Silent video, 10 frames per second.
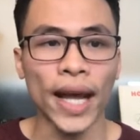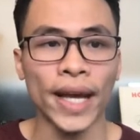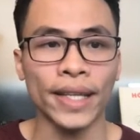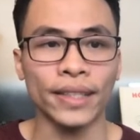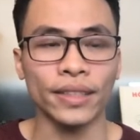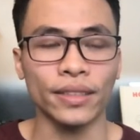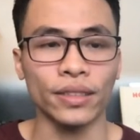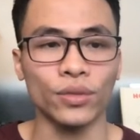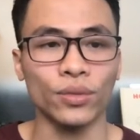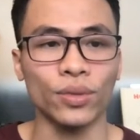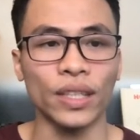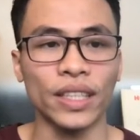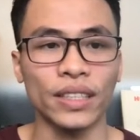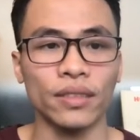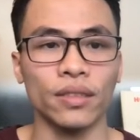and
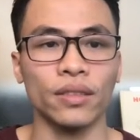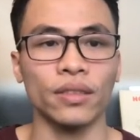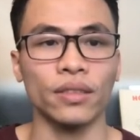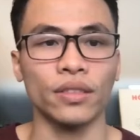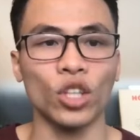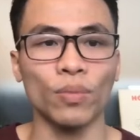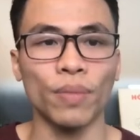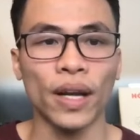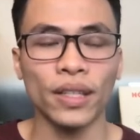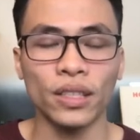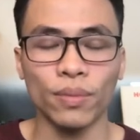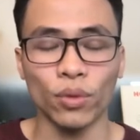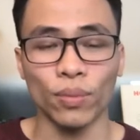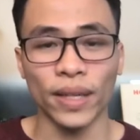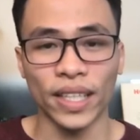release the
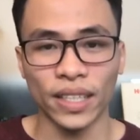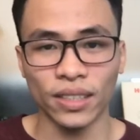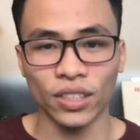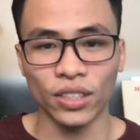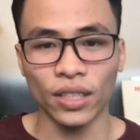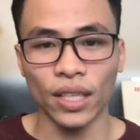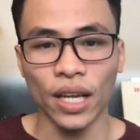compatible package